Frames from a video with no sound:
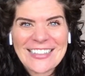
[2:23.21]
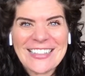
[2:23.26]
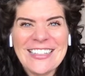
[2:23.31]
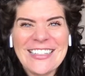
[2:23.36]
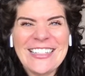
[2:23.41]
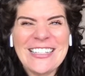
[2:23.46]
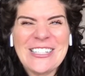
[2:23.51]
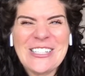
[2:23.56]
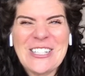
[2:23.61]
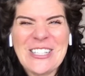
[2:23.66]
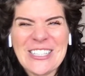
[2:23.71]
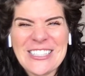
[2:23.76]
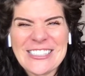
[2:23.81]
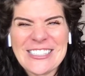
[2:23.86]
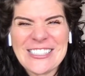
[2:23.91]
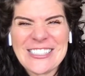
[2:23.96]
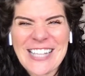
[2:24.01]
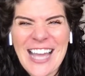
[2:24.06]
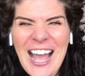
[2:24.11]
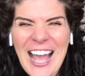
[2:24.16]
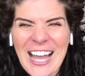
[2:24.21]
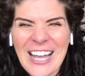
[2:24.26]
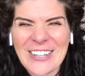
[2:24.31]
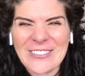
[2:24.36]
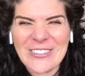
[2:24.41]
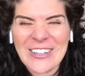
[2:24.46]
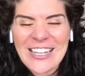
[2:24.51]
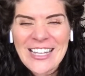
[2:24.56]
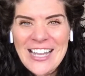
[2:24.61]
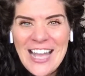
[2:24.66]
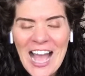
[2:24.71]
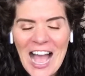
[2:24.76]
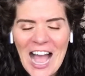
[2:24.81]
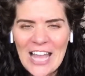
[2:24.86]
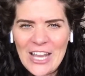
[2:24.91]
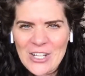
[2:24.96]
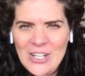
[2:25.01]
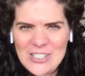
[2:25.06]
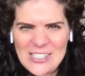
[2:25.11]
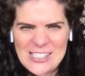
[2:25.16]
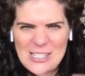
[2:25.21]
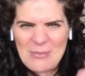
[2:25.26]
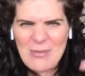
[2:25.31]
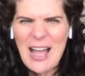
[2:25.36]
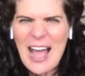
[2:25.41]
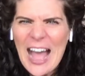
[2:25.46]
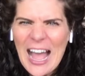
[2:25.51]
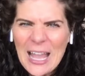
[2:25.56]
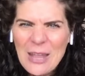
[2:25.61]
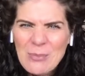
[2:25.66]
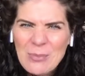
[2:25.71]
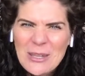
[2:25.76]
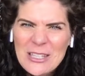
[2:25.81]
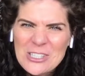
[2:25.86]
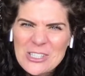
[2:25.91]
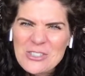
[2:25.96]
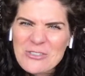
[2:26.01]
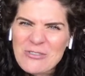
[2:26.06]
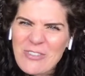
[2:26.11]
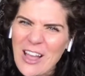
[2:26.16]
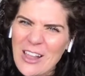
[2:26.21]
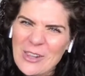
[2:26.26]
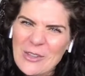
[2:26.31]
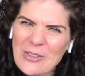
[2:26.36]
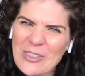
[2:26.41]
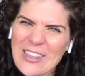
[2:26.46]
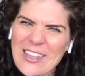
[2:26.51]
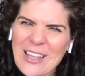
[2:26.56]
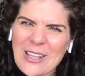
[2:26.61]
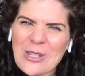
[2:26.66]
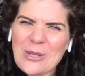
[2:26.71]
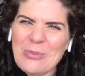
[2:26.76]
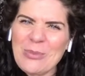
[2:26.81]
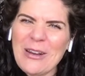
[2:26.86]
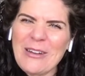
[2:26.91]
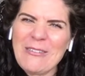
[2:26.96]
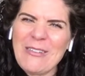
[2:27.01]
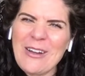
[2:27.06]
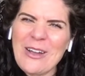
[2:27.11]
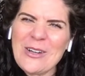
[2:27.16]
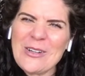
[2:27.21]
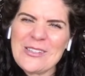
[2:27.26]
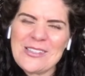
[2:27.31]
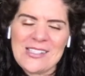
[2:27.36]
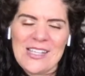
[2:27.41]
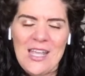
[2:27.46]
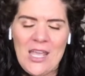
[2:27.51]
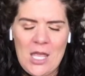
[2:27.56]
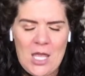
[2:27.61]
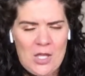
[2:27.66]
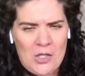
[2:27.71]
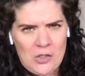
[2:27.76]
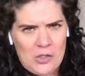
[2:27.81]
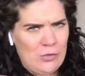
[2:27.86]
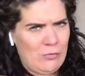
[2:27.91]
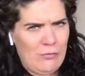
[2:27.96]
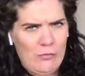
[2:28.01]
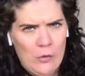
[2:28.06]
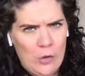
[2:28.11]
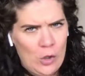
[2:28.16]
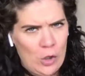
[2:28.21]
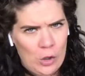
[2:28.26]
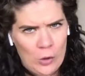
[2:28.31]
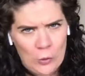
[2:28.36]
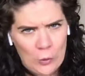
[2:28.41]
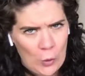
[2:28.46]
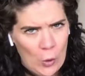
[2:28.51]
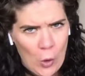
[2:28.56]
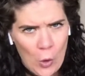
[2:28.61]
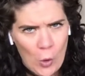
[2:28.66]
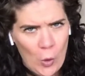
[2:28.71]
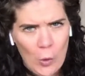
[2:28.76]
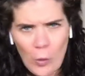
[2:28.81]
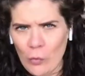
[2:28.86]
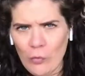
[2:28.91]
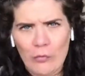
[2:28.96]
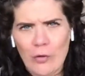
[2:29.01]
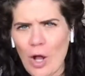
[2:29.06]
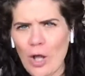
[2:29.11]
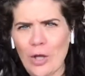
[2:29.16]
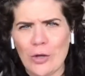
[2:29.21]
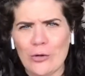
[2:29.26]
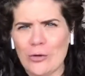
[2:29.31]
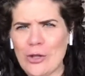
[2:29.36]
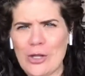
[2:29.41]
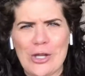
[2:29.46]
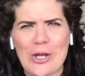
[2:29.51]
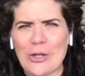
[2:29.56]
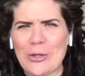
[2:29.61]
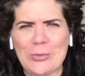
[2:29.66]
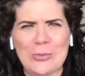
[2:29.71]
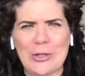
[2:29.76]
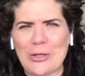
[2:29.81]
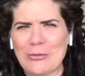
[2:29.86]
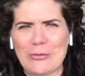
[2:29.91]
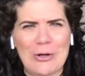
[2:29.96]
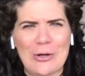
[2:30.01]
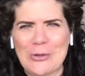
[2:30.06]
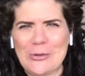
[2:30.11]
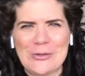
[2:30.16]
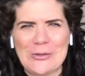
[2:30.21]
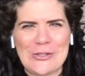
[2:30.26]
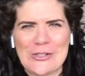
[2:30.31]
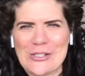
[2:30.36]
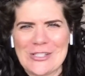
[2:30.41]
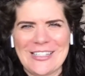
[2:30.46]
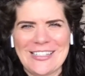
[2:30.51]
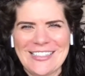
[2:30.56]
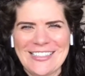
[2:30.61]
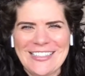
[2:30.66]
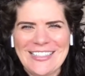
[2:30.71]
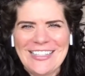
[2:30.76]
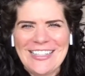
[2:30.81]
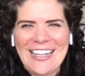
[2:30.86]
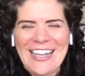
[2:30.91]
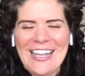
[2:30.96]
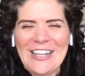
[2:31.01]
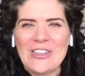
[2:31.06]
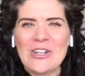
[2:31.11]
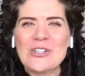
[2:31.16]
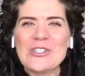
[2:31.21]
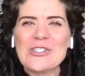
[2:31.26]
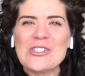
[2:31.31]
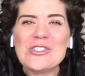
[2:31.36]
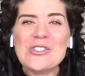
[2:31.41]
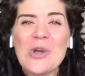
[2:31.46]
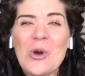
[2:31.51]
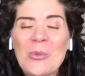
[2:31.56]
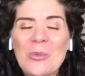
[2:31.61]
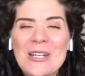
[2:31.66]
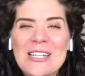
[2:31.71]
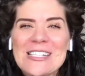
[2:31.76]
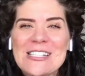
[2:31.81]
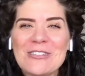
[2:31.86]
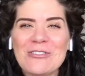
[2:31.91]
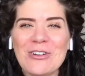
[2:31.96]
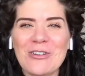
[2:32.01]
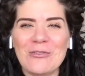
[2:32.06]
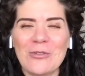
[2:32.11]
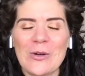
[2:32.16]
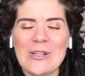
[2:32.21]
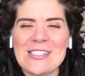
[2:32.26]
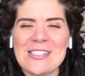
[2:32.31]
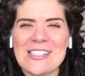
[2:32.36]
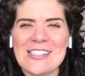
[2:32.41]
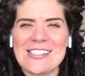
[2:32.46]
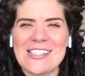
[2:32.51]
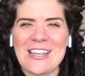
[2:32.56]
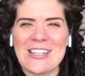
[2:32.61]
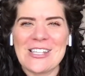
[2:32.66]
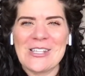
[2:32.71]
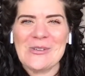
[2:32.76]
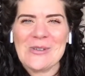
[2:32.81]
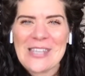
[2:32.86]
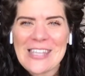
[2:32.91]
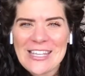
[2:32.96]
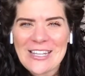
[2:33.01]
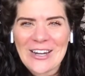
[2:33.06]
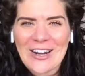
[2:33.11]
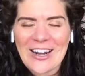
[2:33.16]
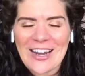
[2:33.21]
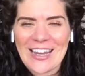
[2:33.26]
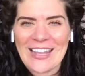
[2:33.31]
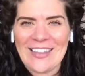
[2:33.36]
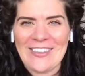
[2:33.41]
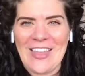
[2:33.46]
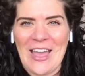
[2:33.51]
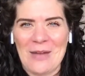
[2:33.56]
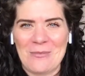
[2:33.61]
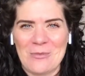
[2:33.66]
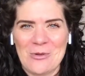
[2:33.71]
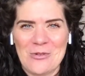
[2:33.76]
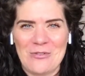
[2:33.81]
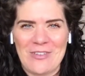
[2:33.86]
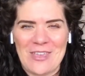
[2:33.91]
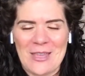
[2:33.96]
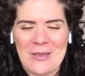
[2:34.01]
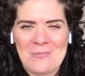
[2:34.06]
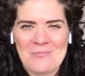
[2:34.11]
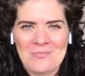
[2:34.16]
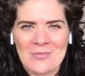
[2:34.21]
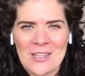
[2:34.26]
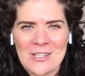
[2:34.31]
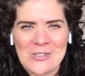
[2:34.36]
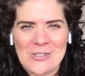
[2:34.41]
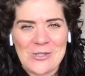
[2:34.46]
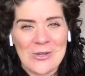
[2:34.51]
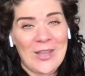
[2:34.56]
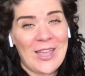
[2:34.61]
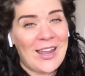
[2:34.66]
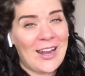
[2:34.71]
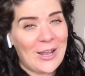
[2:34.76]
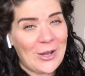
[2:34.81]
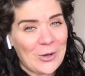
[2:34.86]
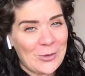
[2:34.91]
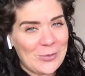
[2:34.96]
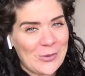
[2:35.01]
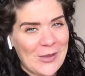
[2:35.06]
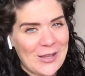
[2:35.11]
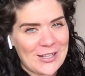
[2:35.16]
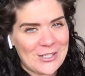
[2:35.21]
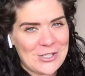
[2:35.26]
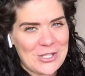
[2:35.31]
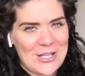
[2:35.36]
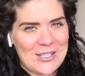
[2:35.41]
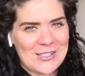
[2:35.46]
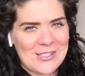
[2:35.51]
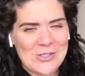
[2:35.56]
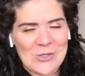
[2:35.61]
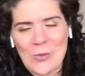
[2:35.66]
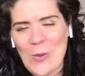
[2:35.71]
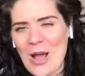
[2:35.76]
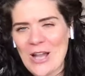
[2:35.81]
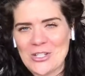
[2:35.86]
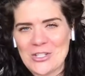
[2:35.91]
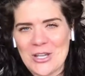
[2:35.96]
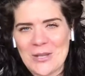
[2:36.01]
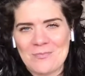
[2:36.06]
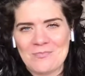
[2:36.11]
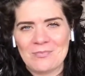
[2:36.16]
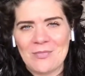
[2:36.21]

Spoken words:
Good job. I heard some high-pitched follow the yellow brick roads and some very low follow the yellow brick roads. There are so many different voices that you hear in that movie. So again, I hope you get a chance to watch it.